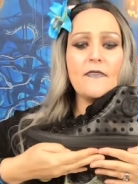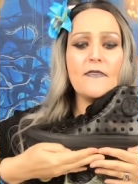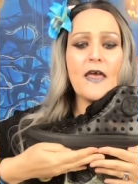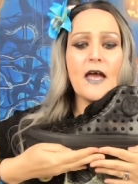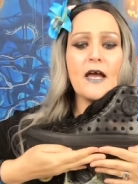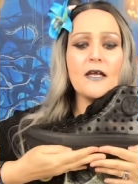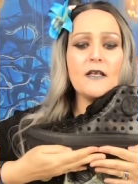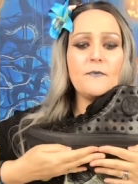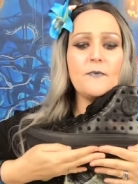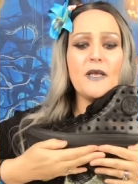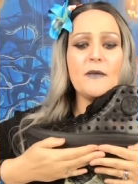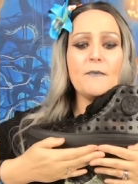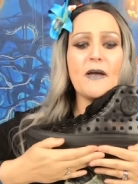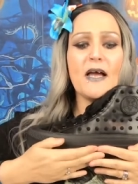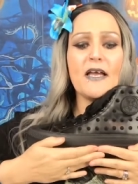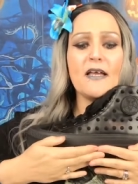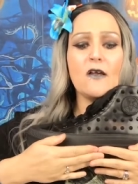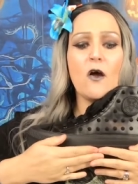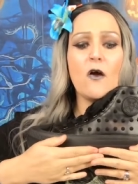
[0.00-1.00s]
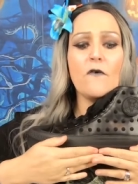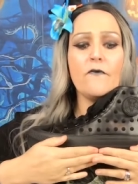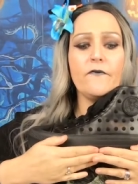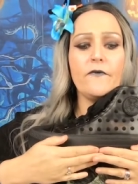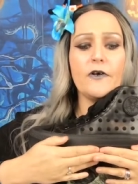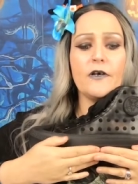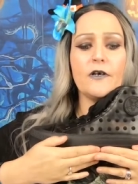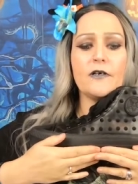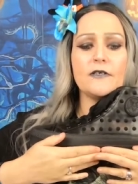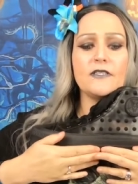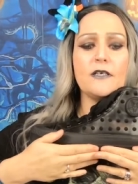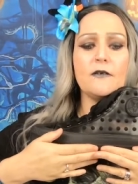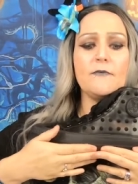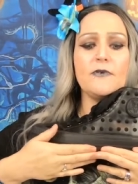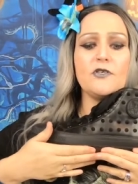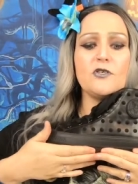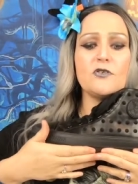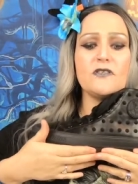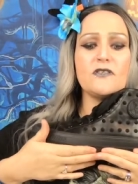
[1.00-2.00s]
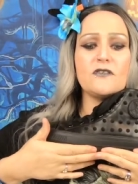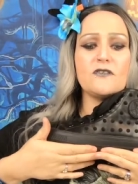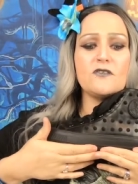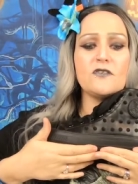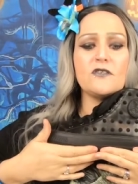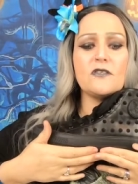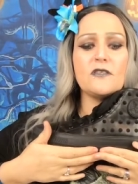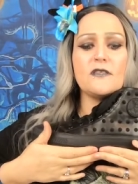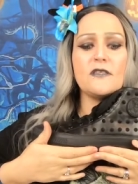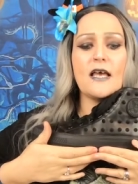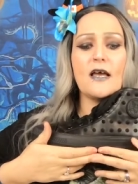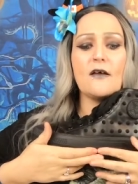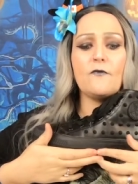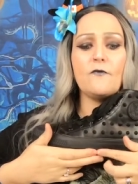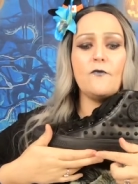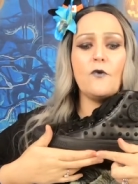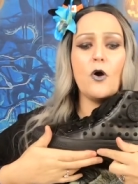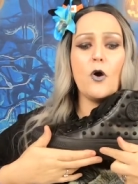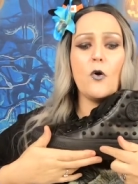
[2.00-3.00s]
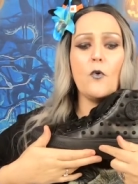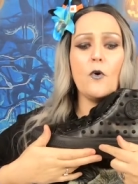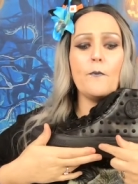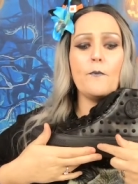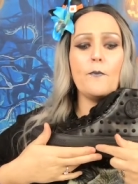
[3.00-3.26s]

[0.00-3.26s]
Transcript: that'd be my Converse. It'd be just, just that row